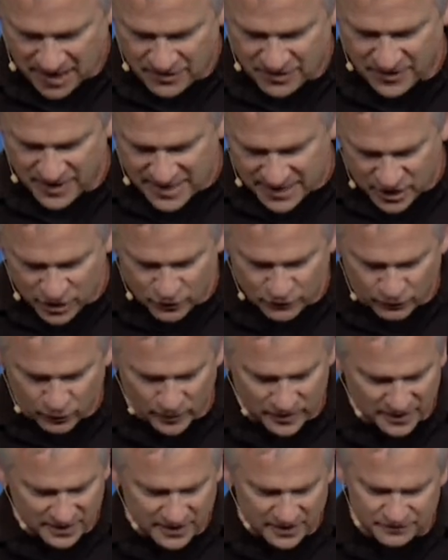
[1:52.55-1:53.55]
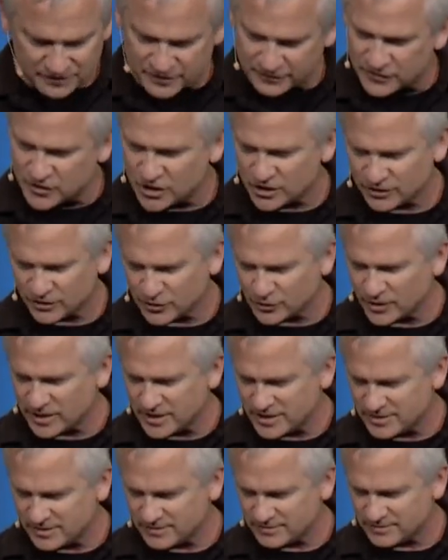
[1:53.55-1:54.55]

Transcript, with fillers: Thank you for the gift of children,